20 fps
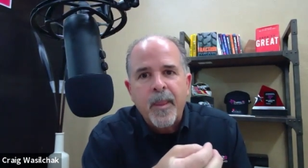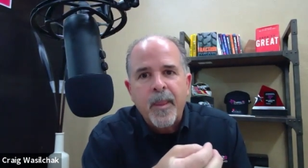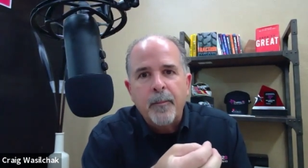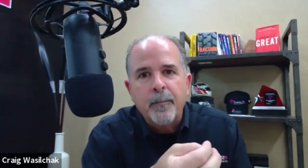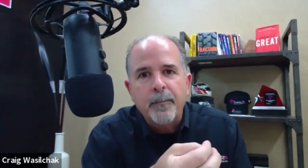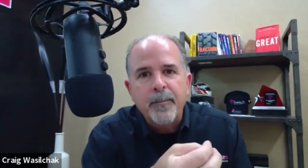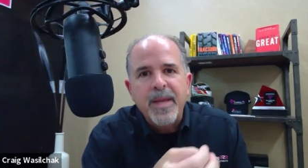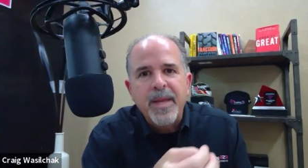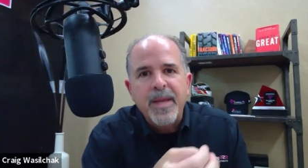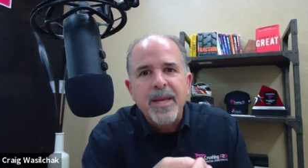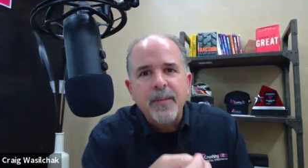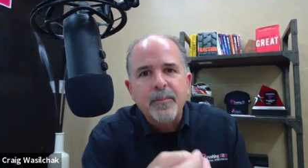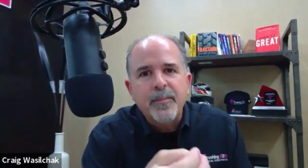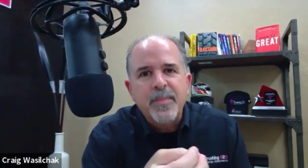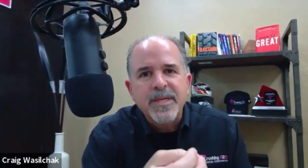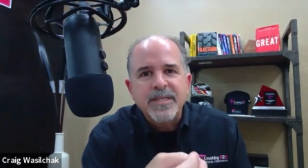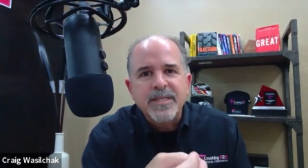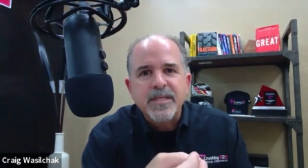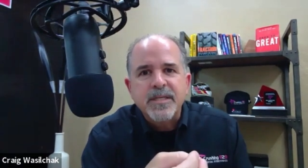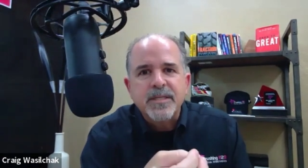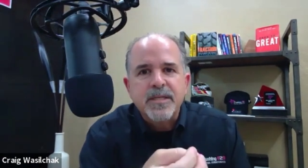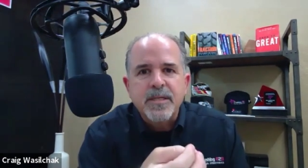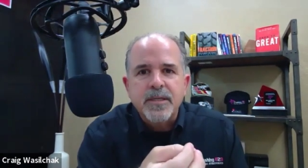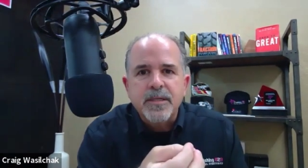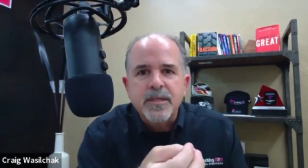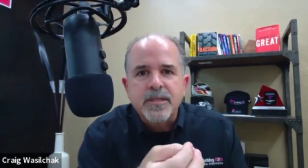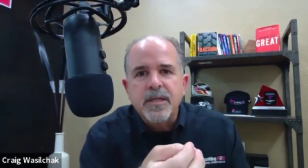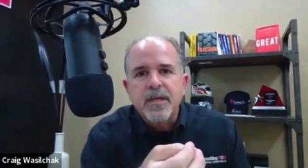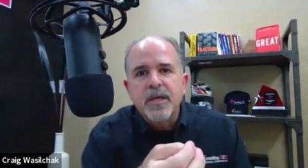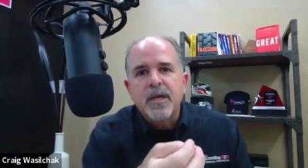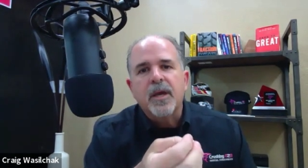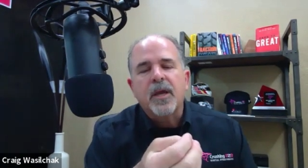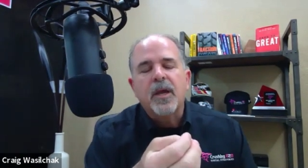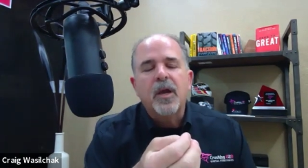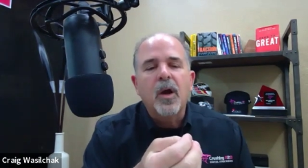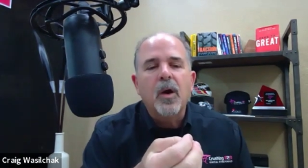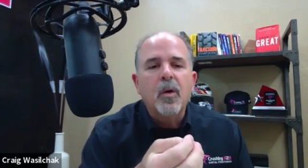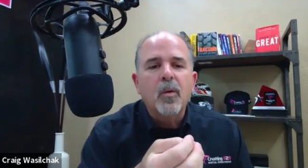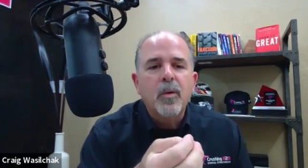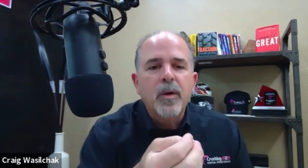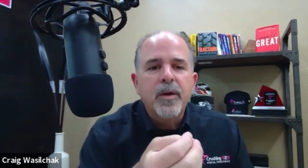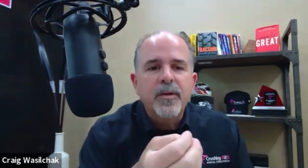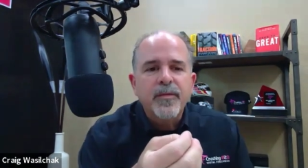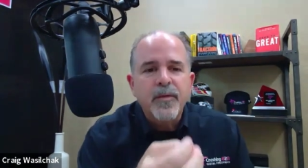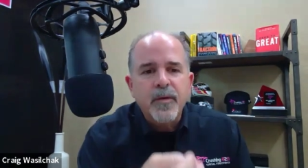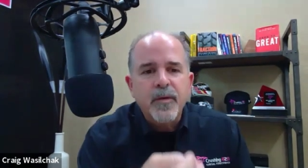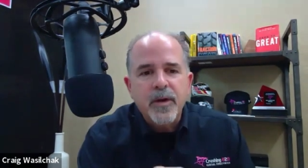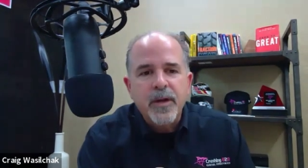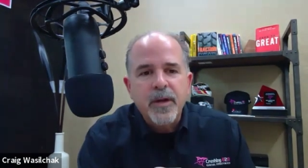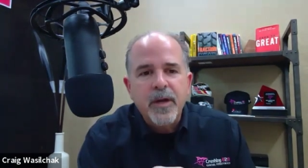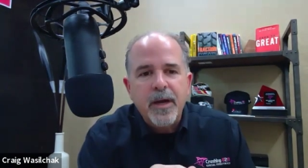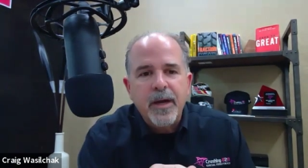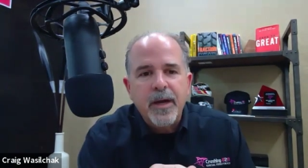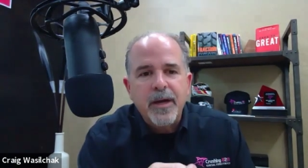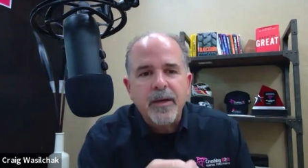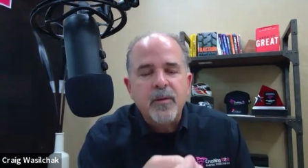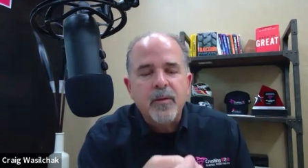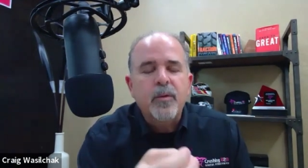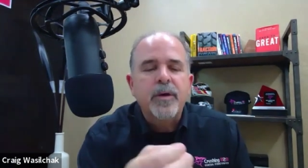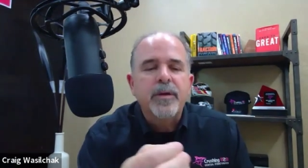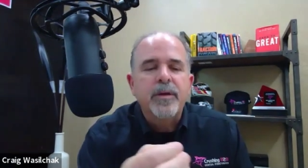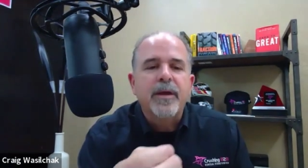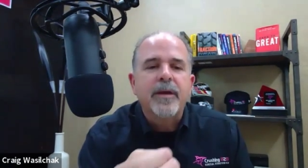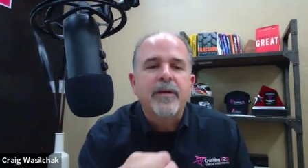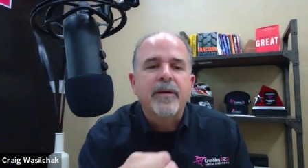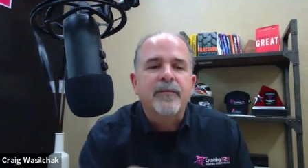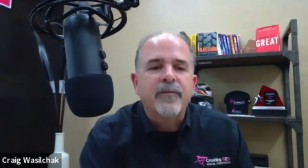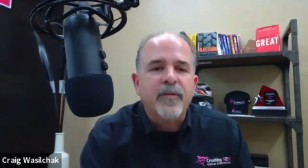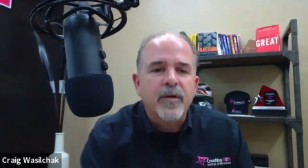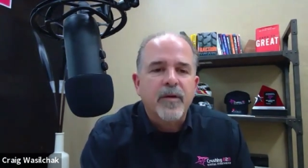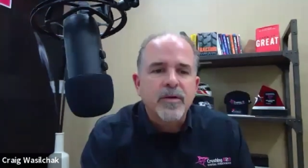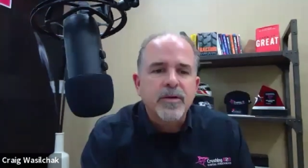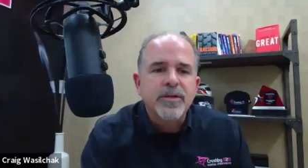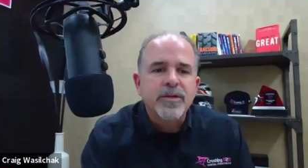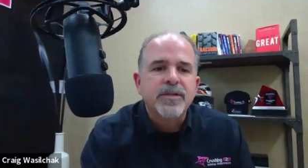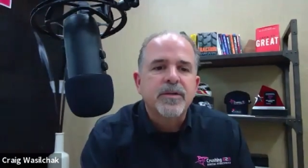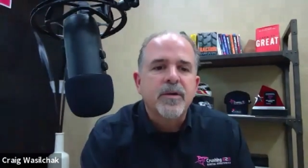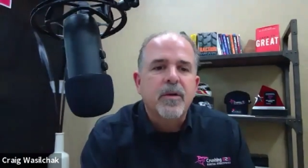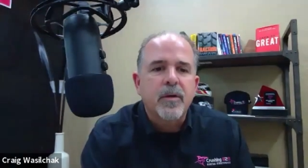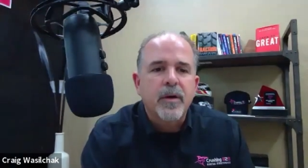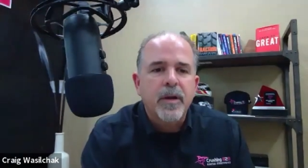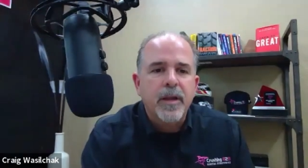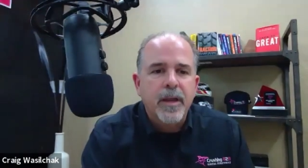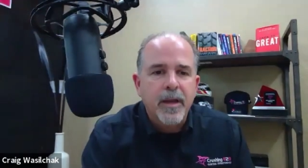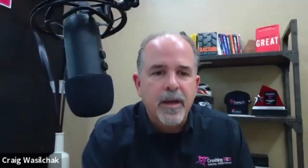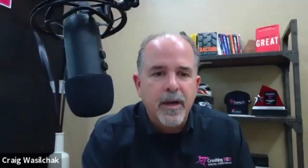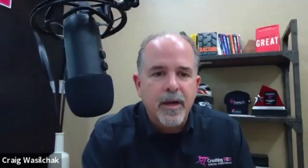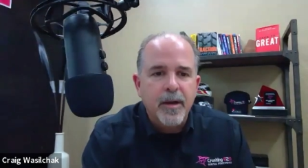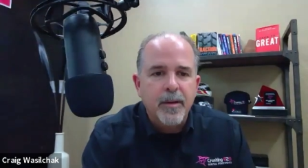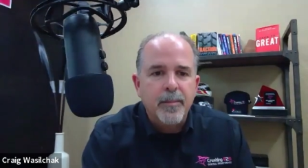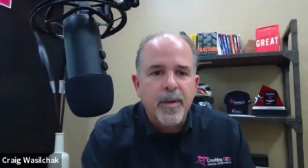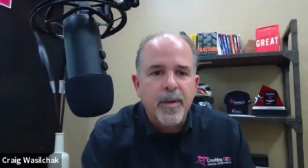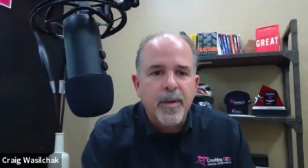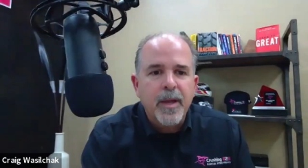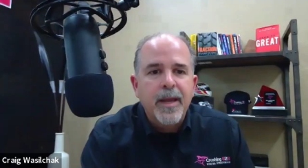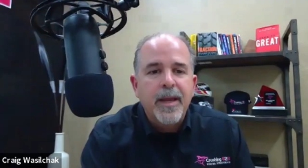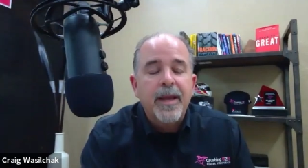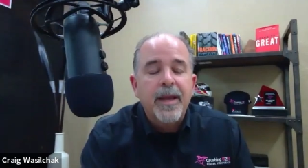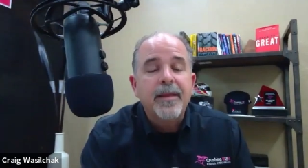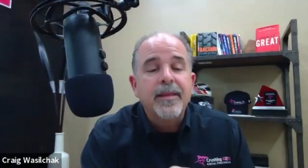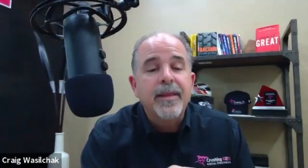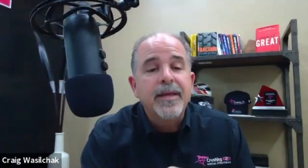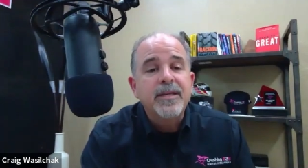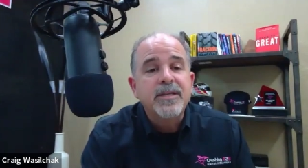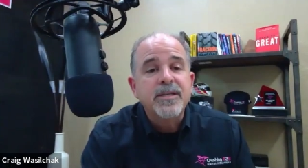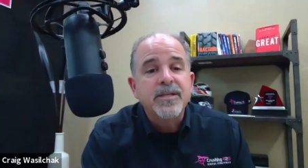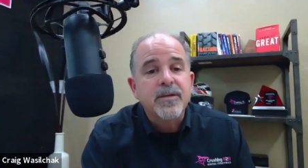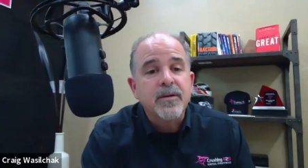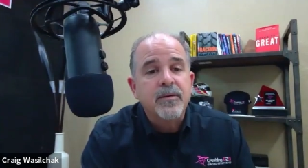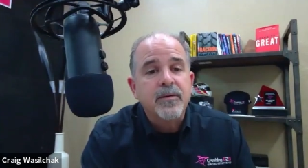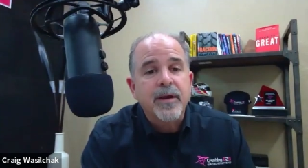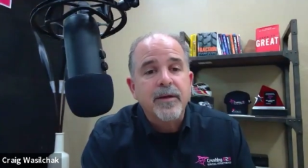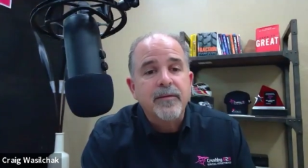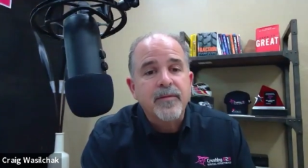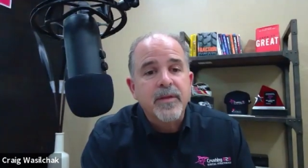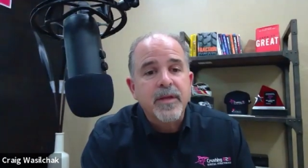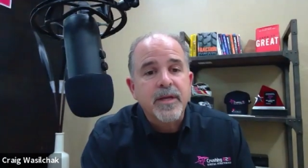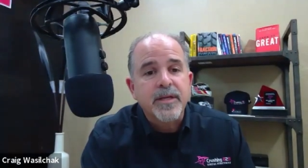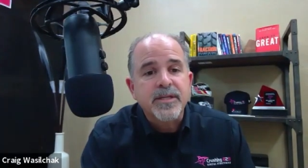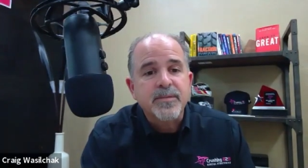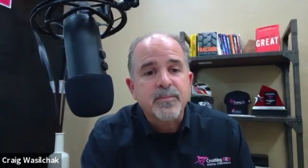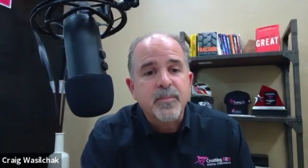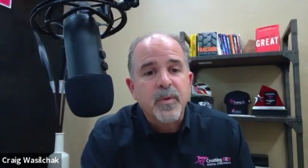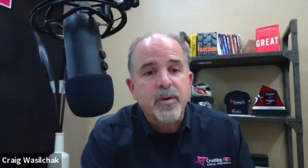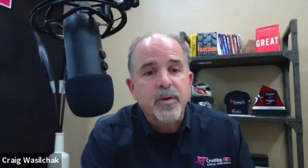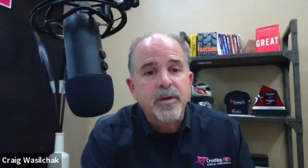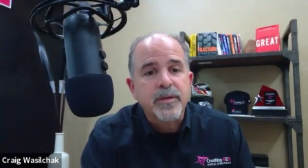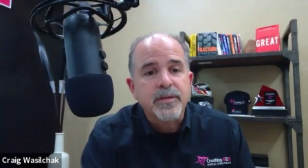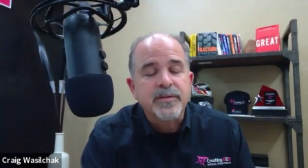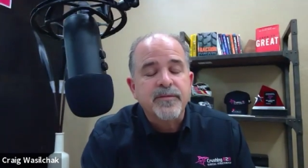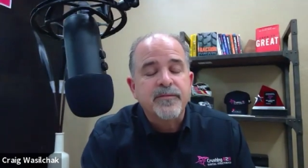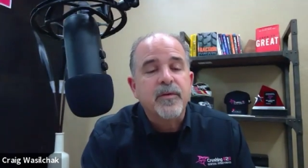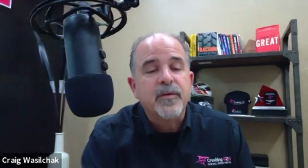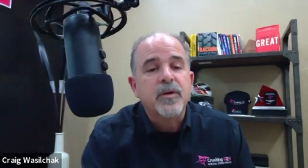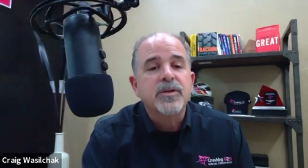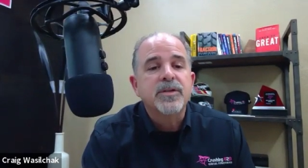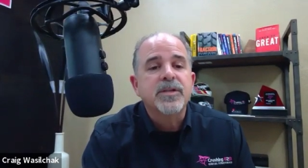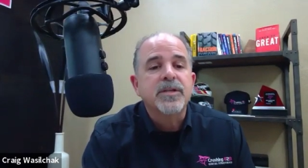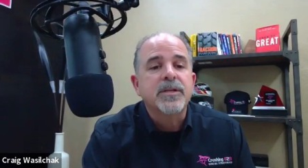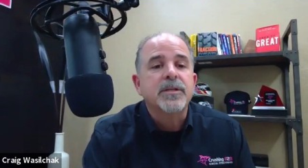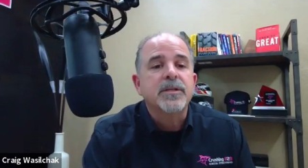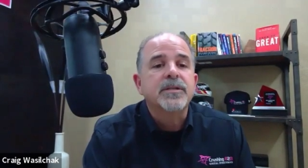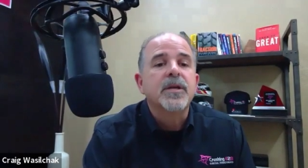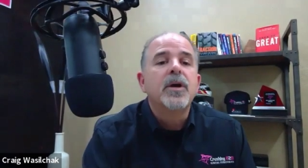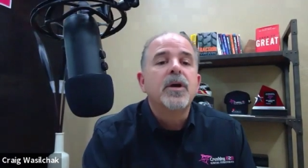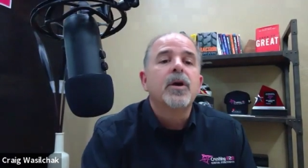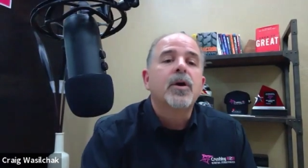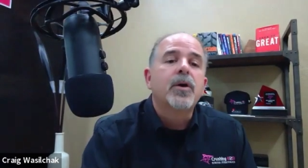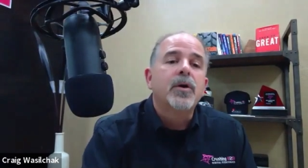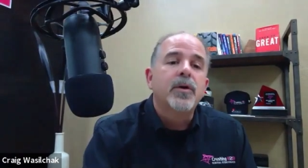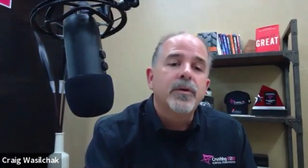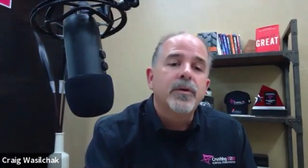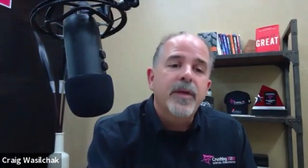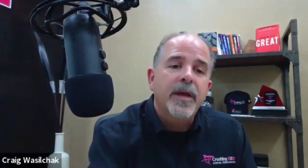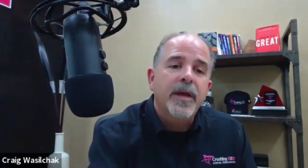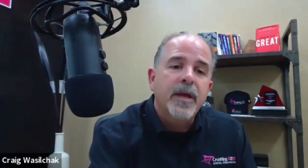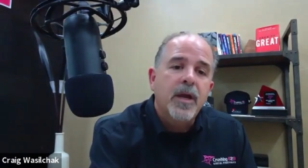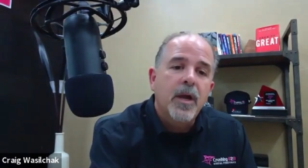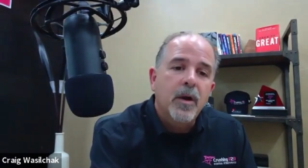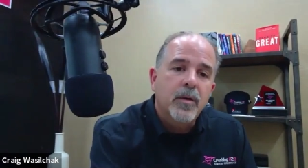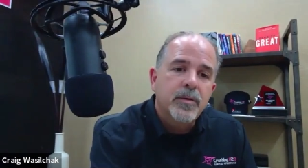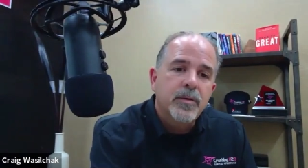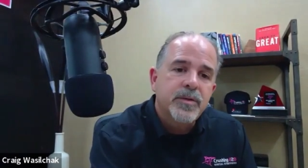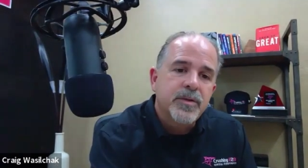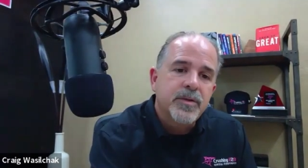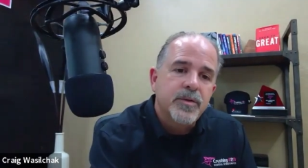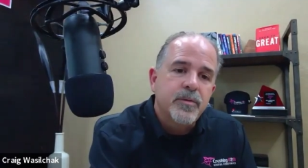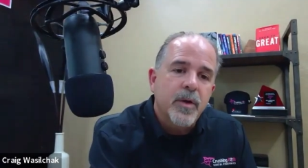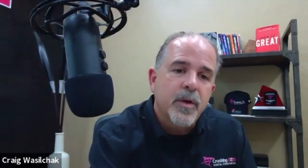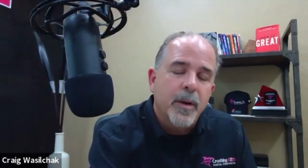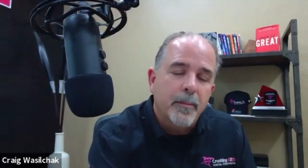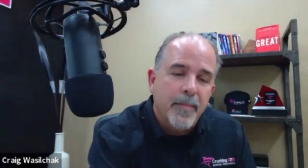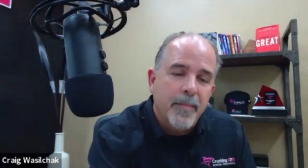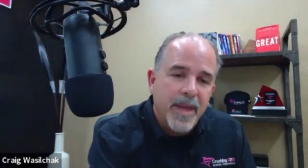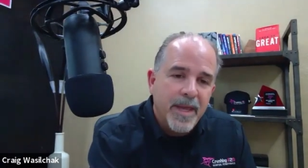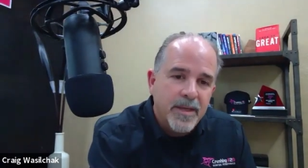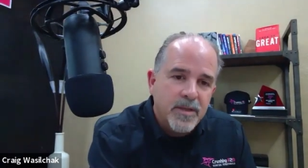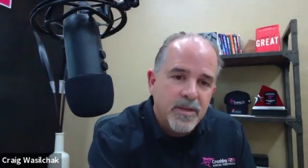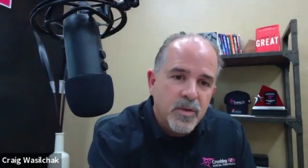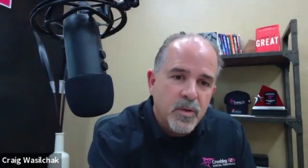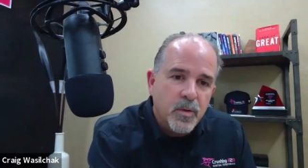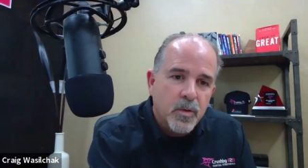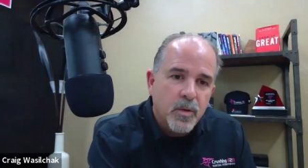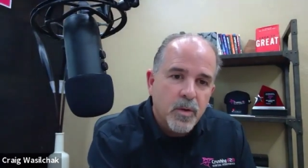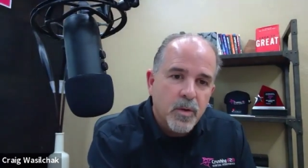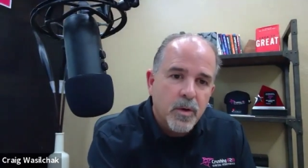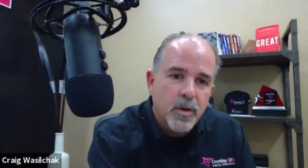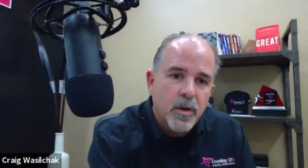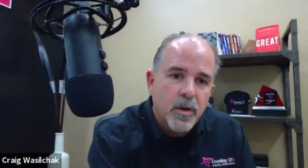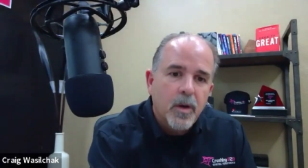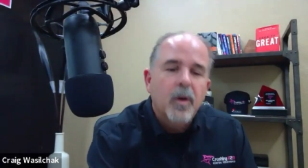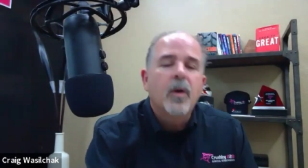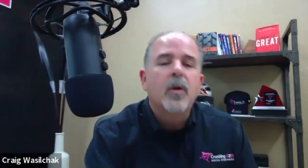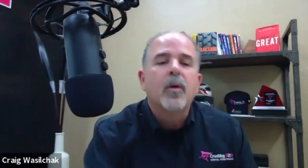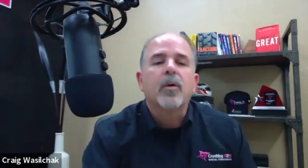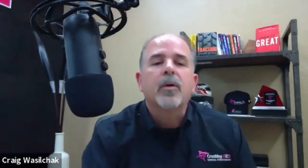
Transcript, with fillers: many businesses go with their gut when they're first starting up and they just don't have the experience, versus could they go to a mentor or